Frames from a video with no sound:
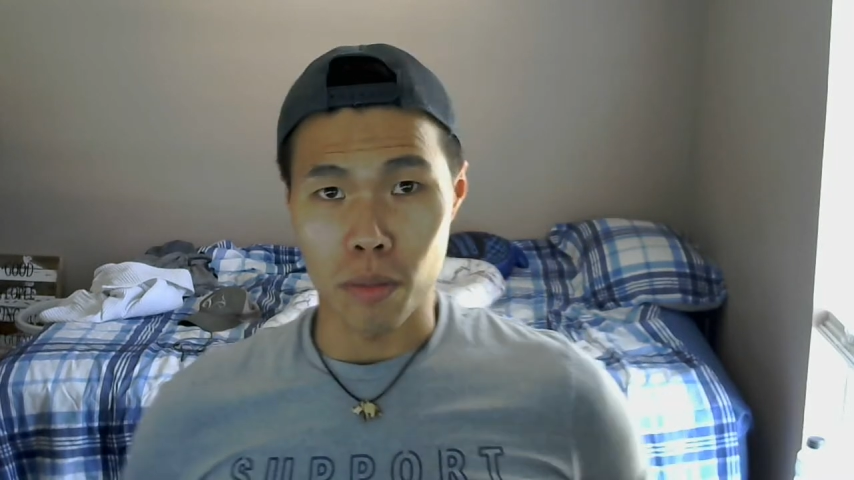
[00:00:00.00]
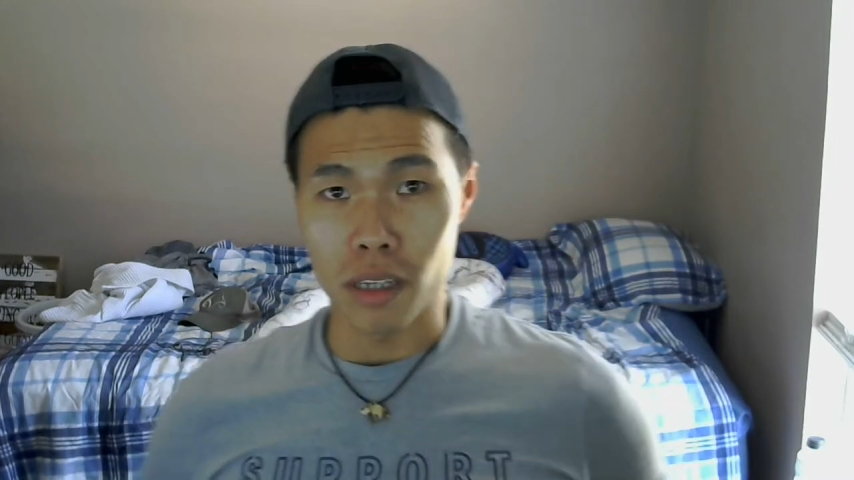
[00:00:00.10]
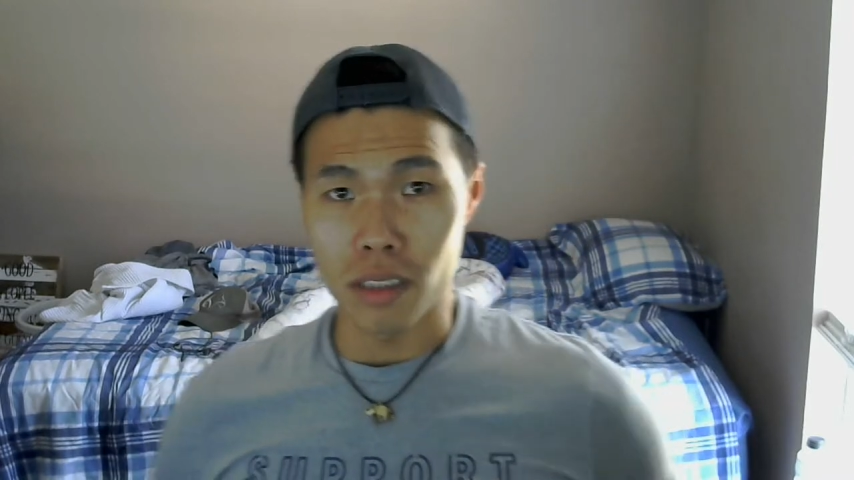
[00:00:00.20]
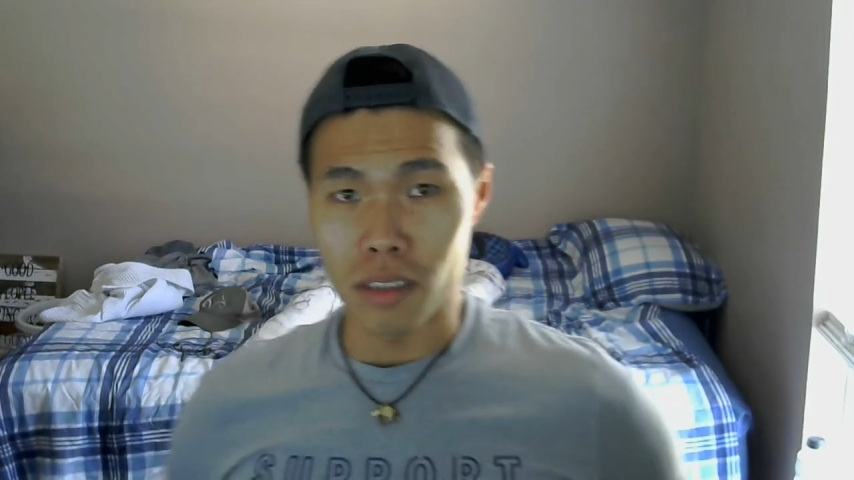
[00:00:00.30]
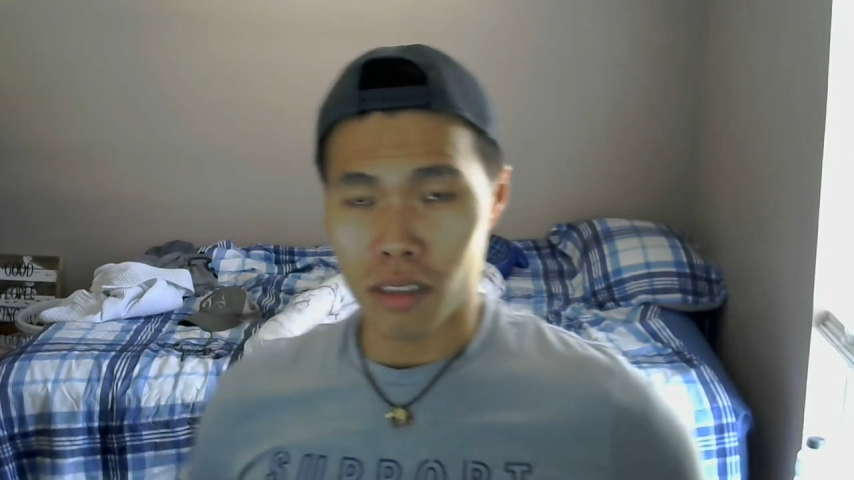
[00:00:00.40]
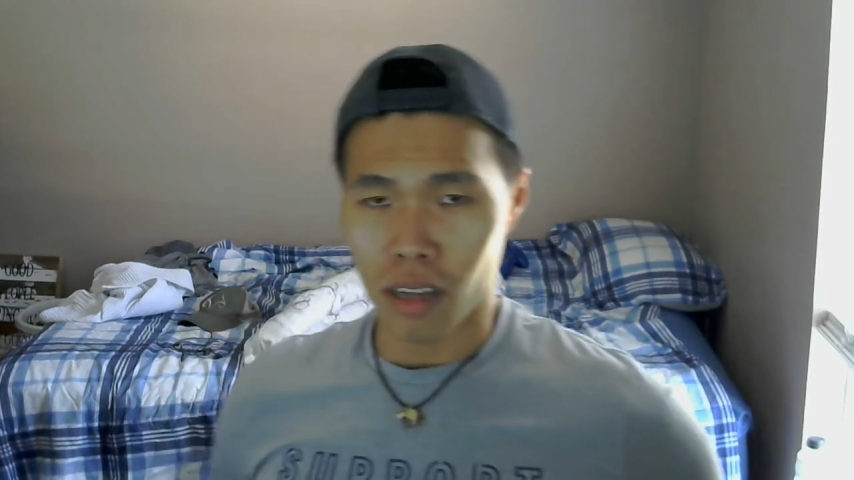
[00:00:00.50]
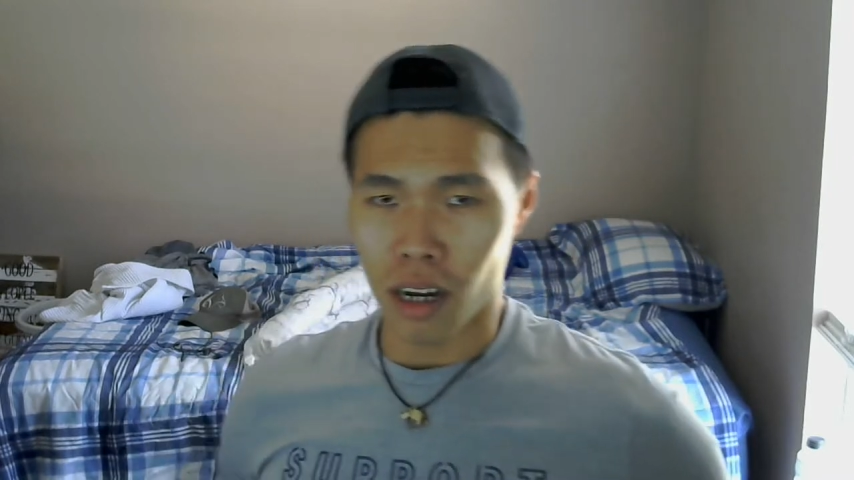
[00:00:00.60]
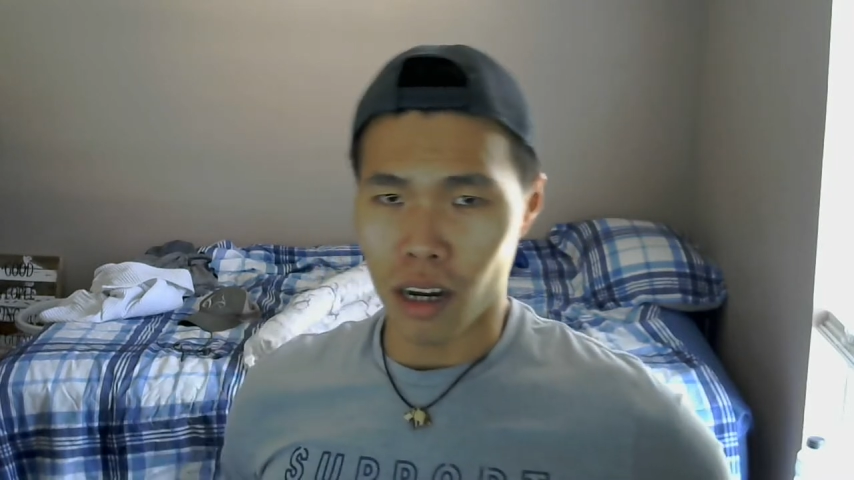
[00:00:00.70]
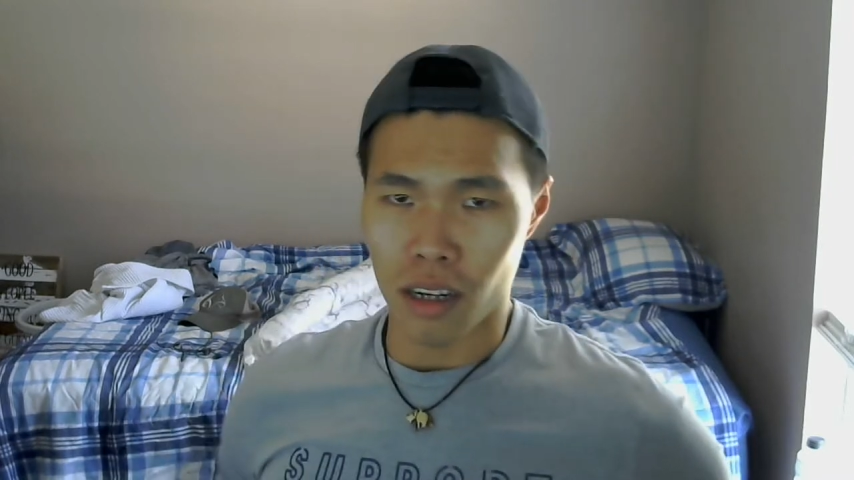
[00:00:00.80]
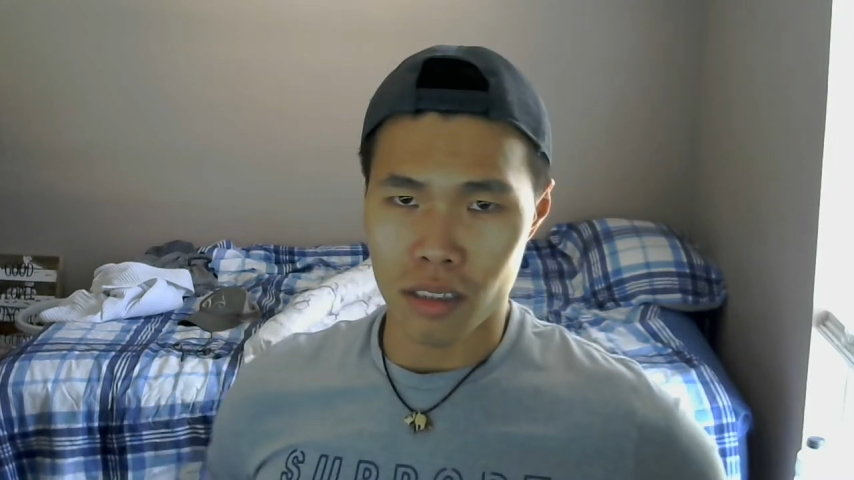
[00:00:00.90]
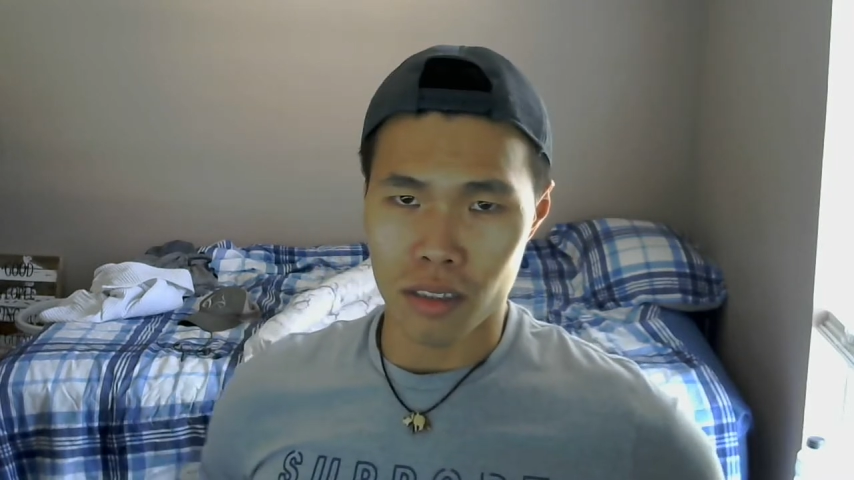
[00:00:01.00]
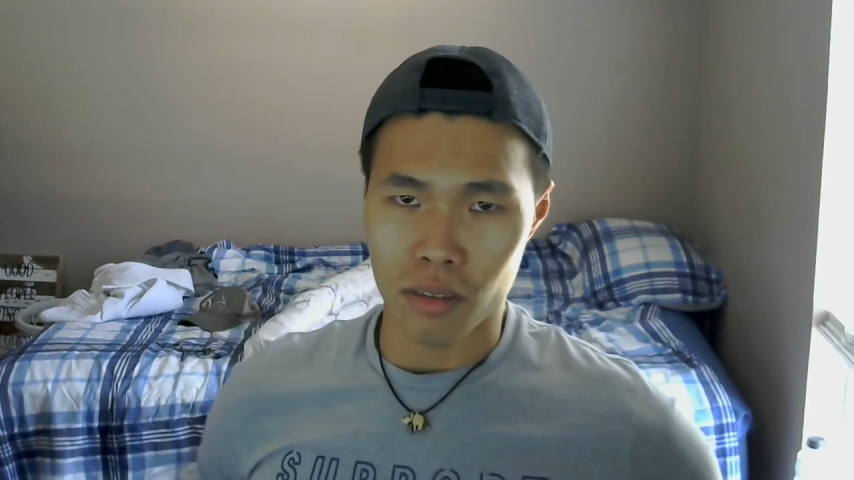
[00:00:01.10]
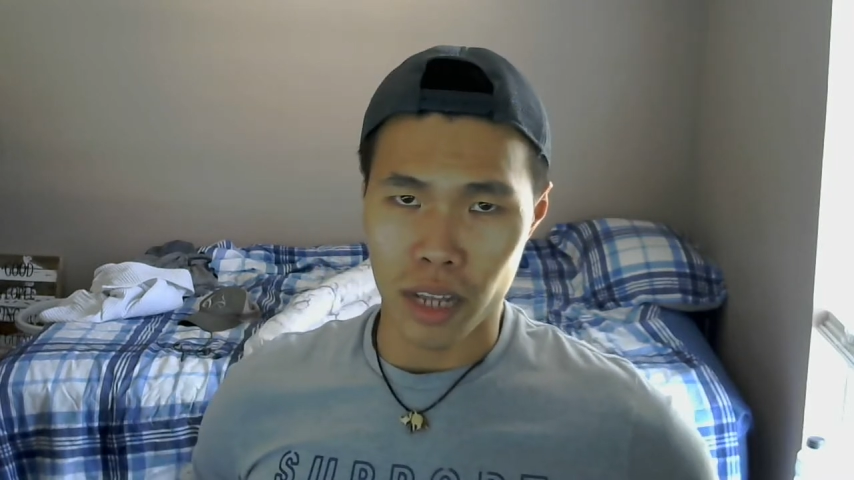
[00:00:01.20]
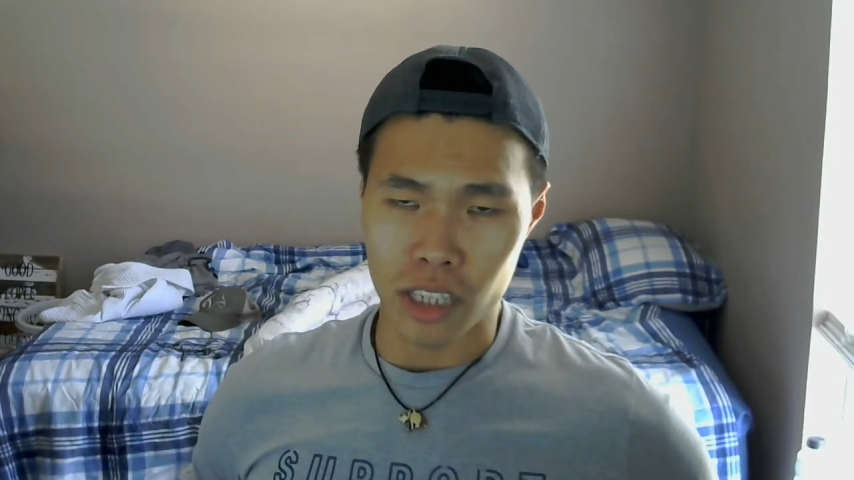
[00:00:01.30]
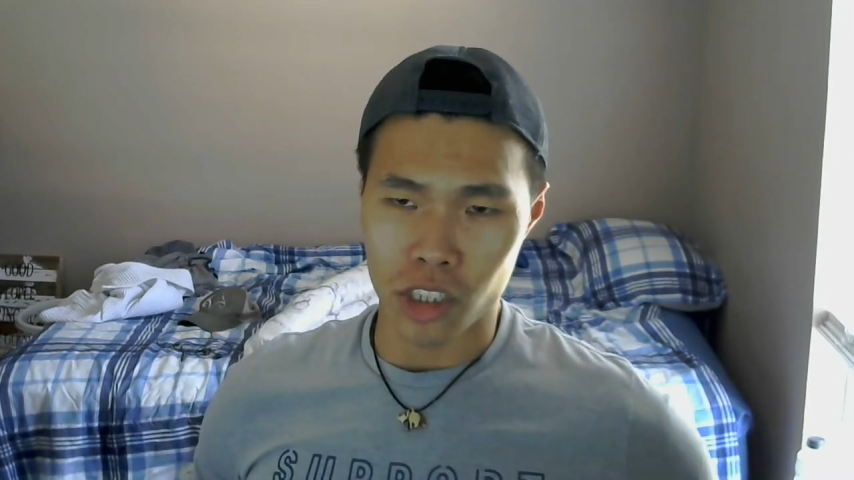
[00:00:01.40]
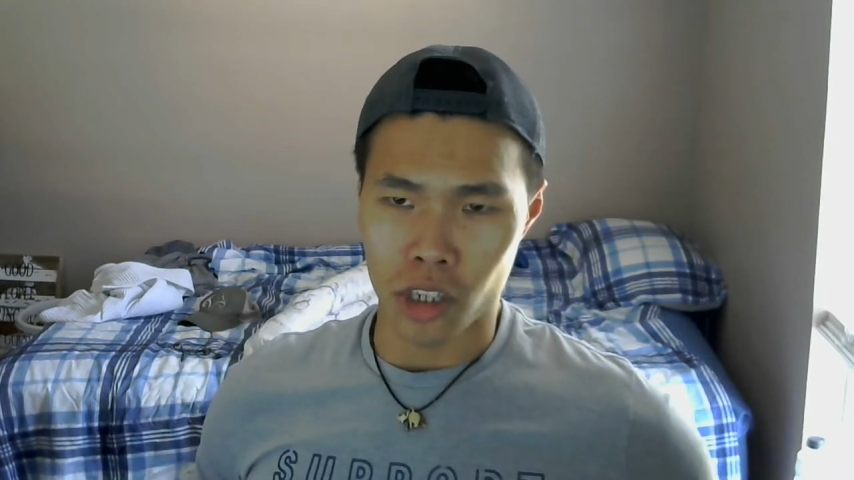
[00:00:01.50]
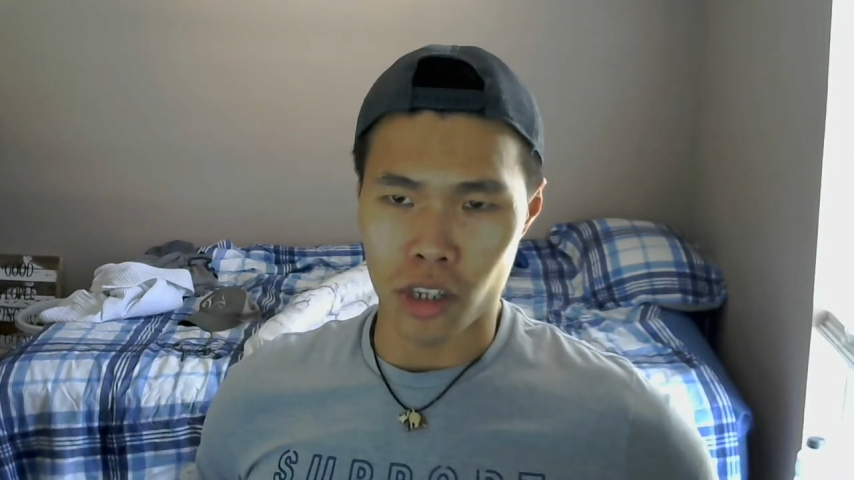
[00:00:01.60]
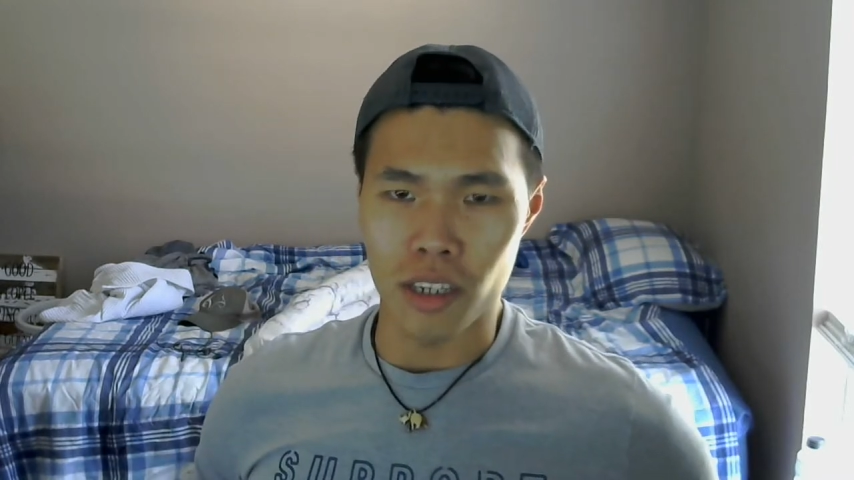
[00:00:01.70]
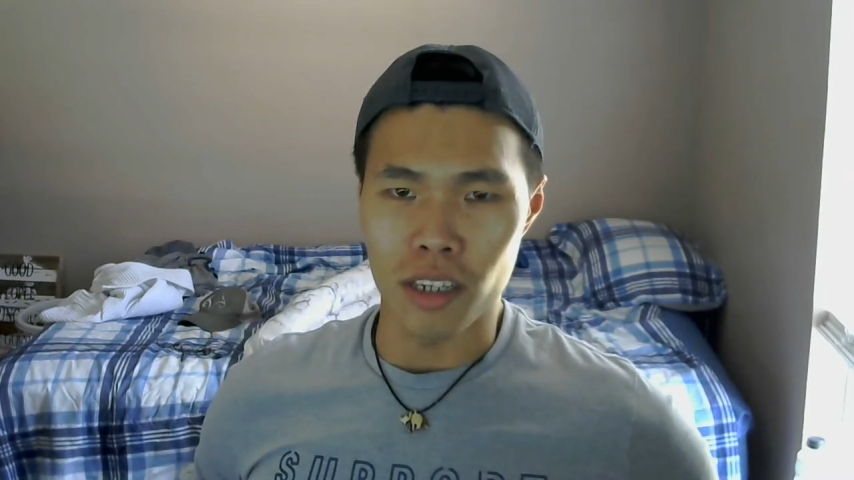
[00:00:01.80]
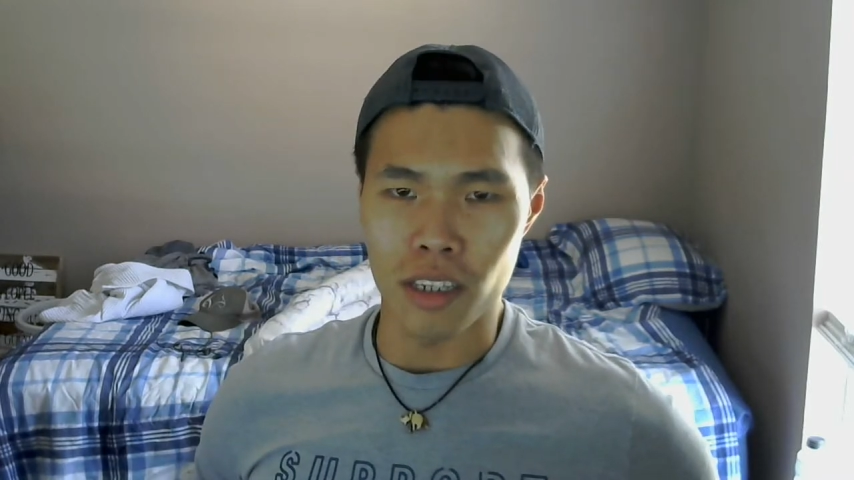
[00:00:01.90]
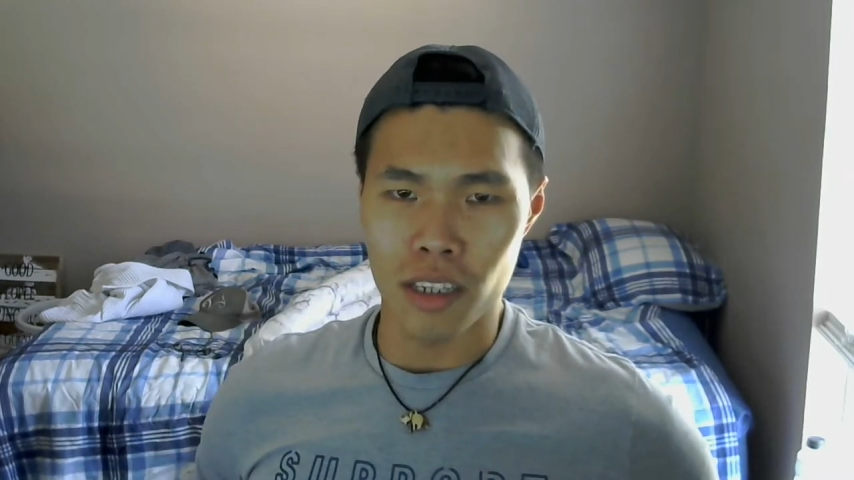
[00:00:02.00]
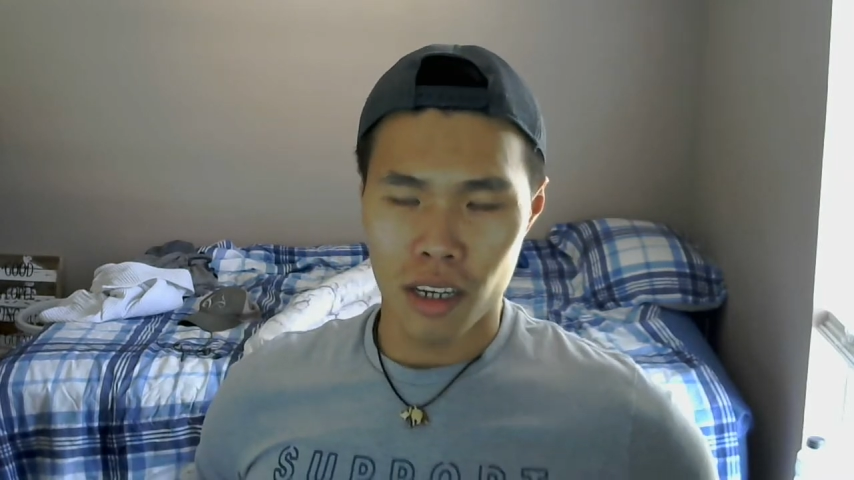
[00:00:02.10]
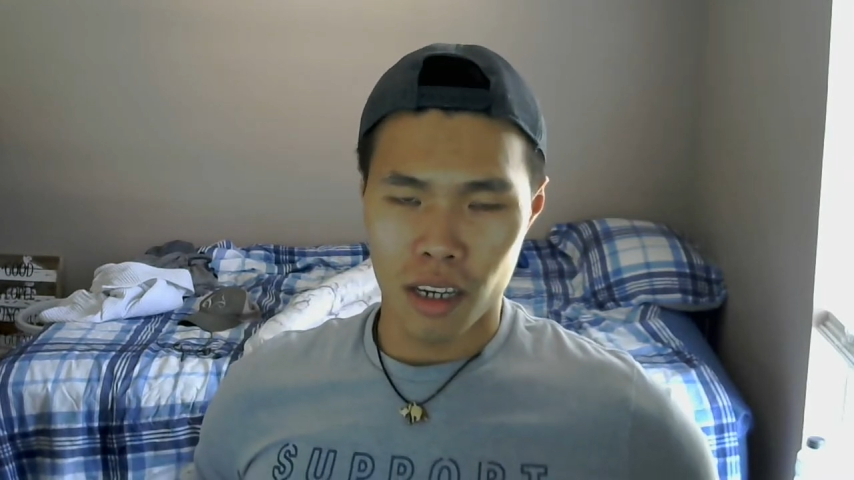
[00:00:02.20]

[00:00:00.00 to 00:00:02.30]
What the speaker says: months through that journey.